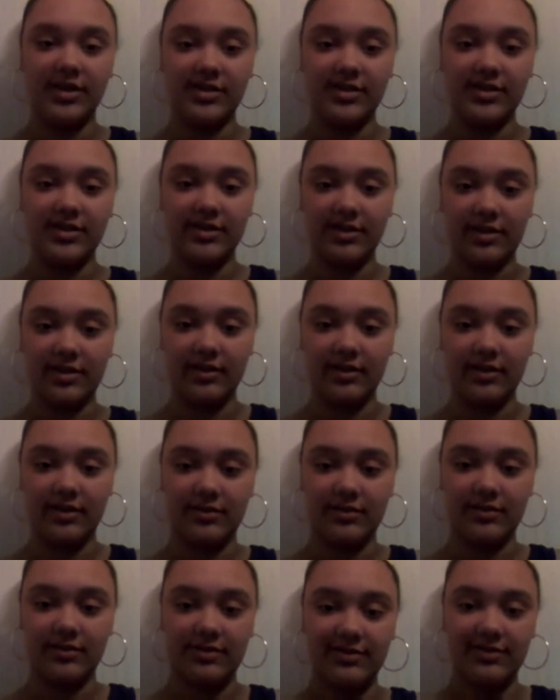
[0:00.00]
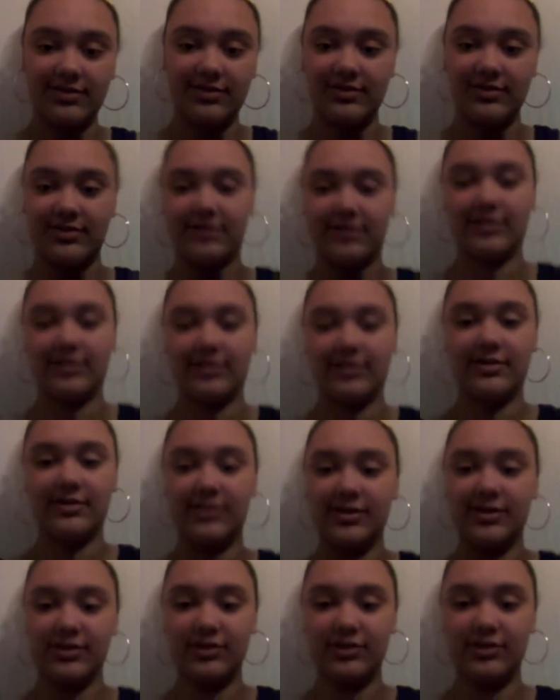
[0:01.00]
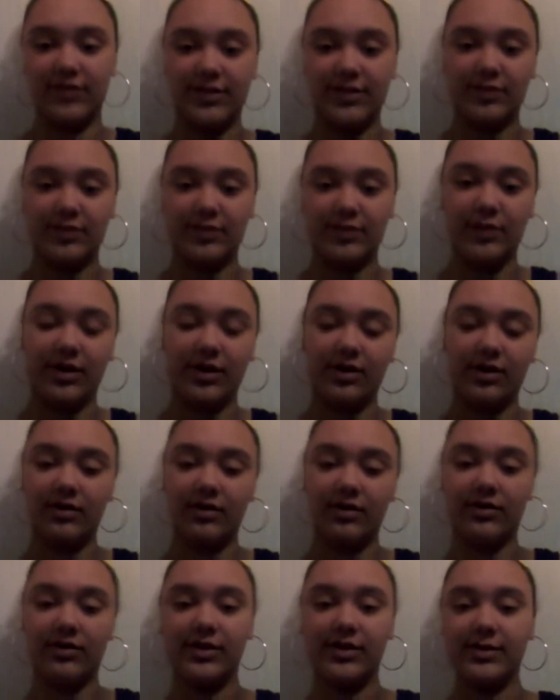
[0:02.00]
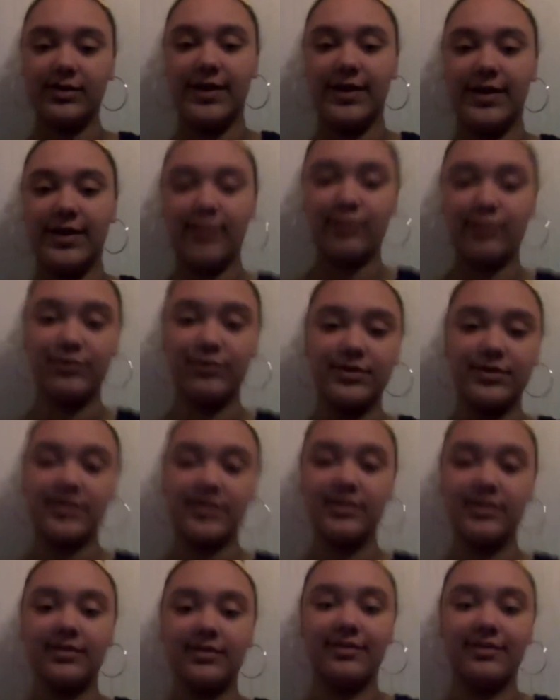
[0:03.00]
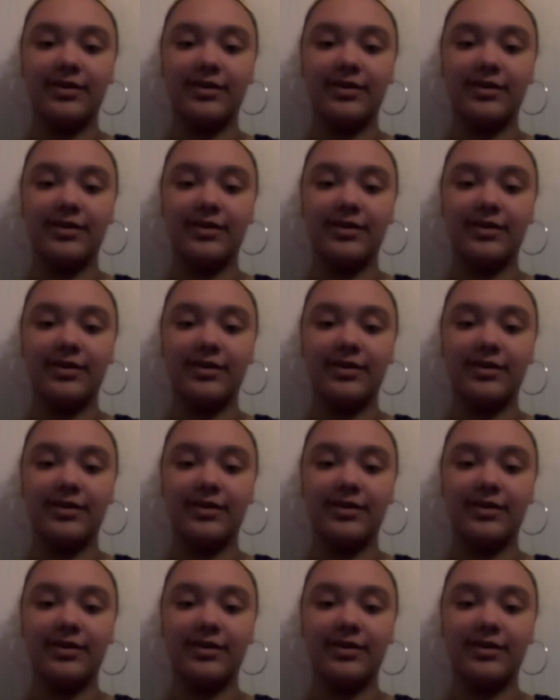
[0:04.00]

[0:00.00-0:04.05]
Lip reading: Jessica. She's the reason we got all these peoples.